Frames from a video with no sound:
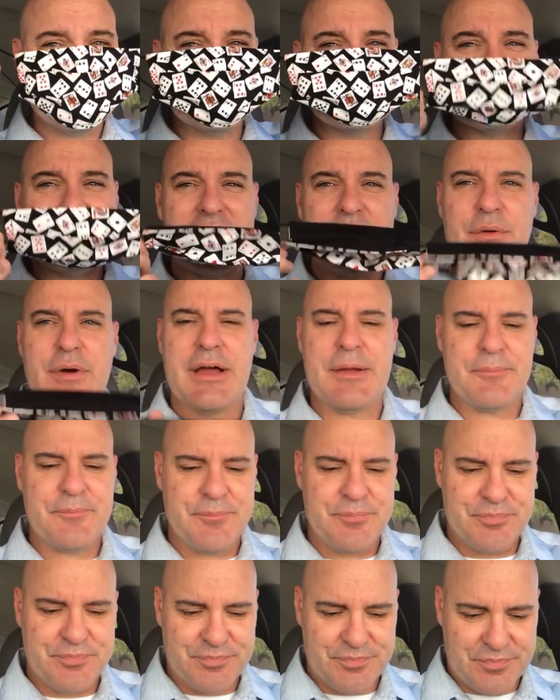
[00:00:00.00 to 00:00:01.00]
anyway,
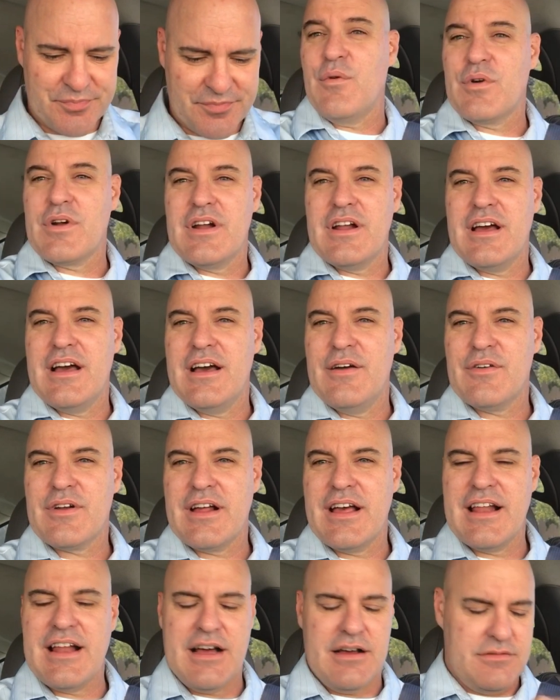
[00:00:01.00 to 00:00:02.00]
we're
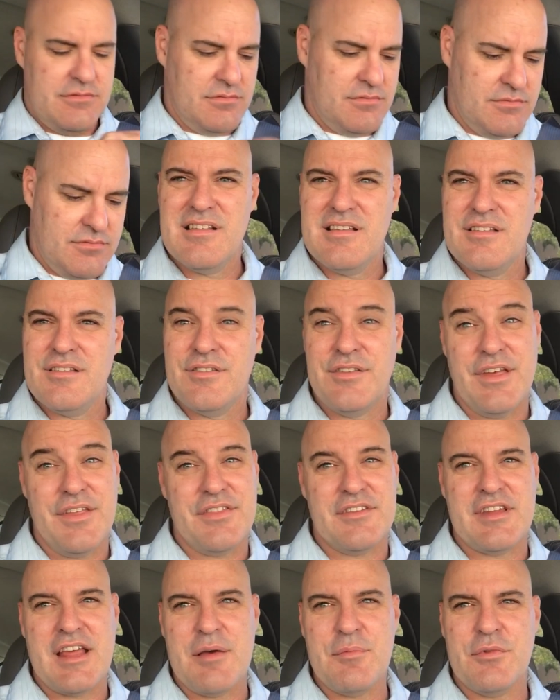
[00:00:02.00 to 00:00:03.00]
gonna head out. See you
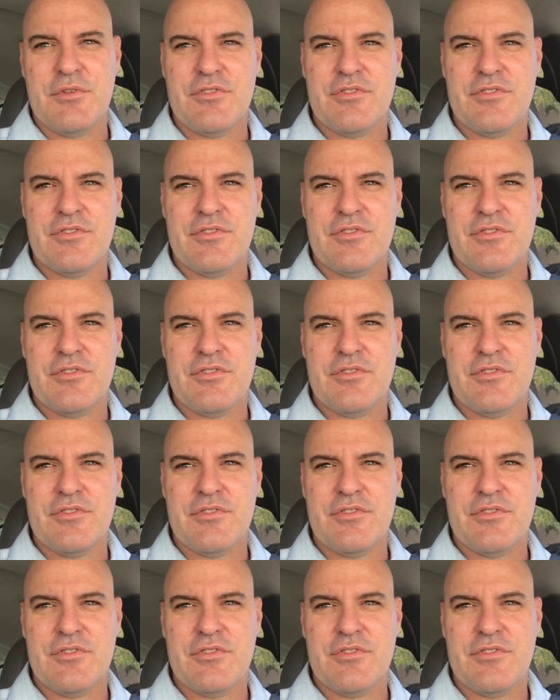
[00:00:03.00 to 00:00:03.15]
at the tables.